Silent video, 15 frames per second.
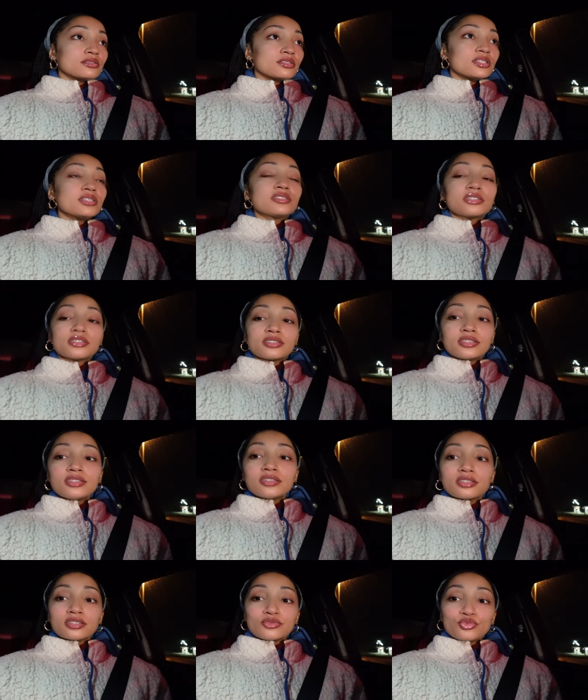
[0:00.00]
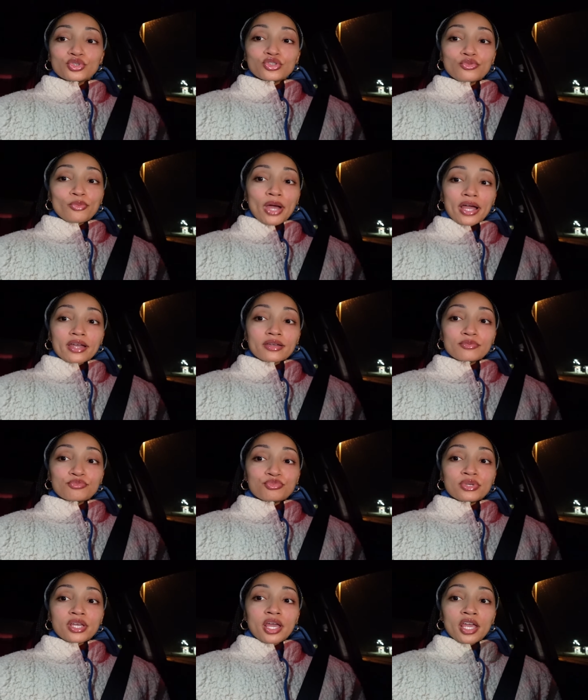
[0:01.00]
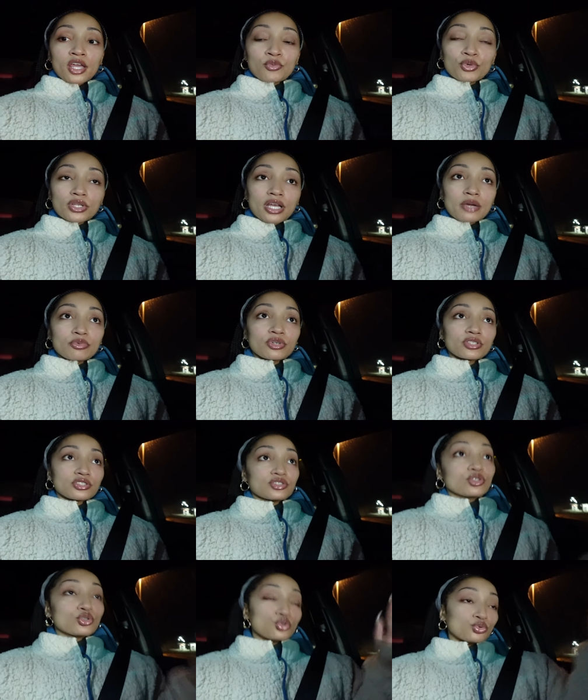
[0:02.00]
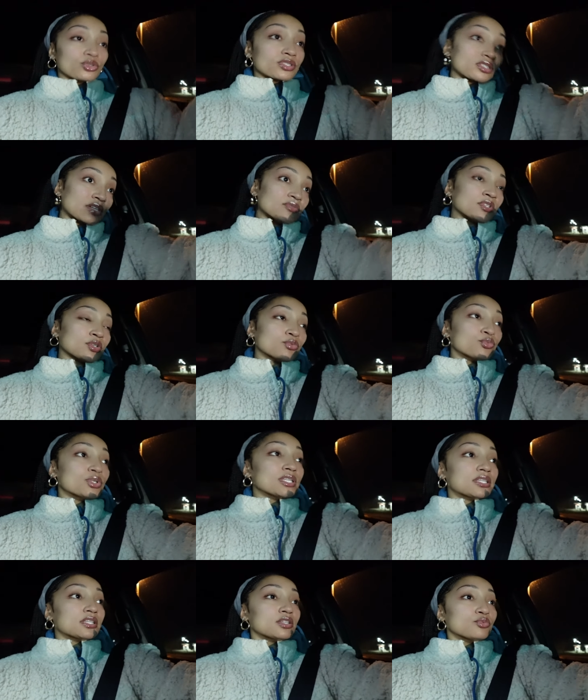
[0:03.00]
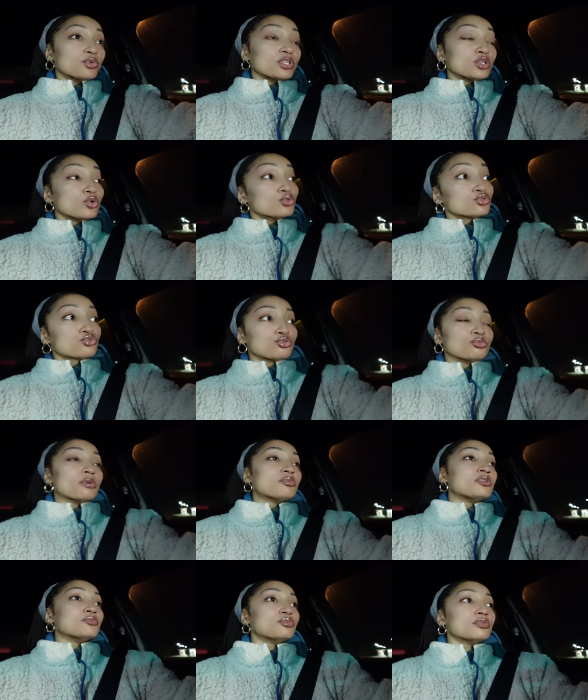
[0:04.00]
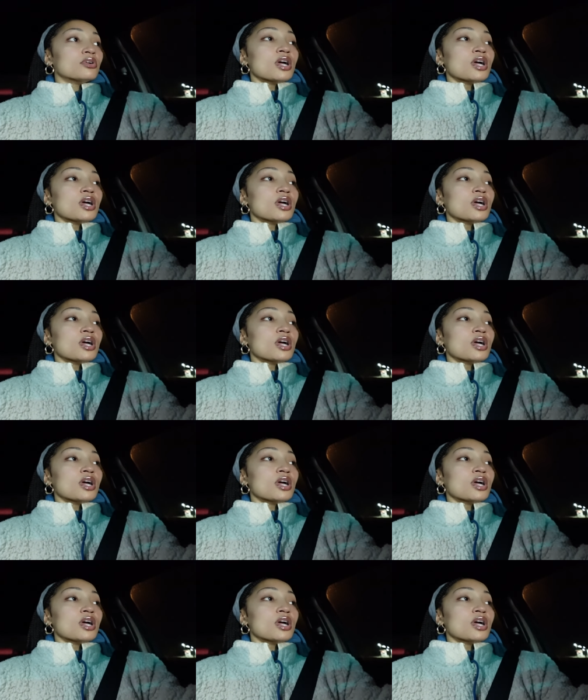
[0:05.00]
it's a season when you might be hanging with that person or doing stuff with those group of people.